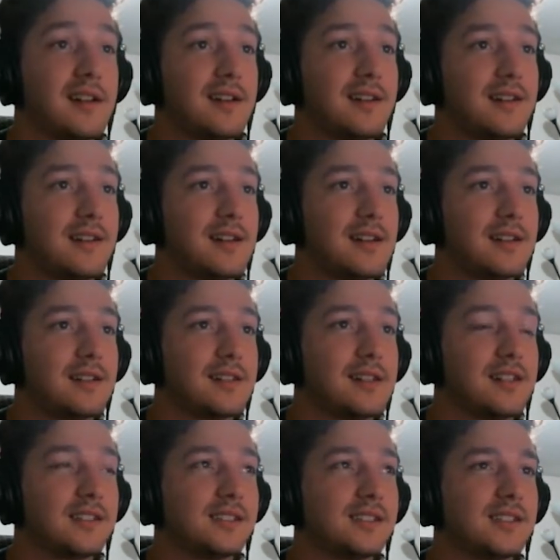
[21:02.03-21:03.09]
I've
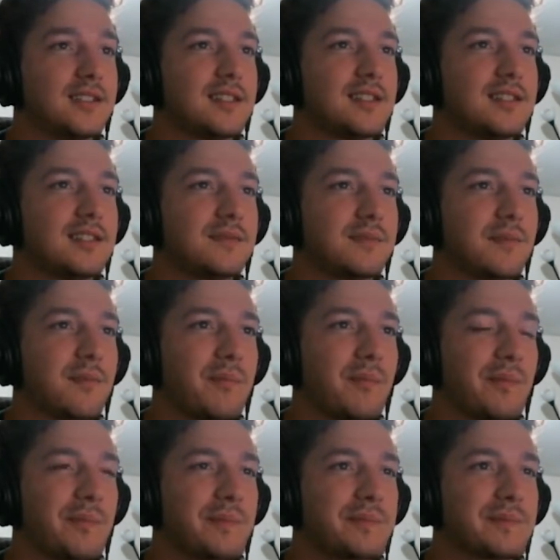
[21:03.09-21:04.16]
been going through
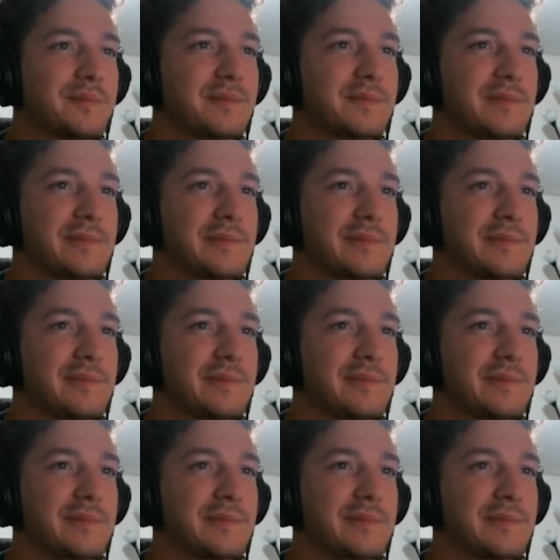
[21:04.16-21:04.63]
the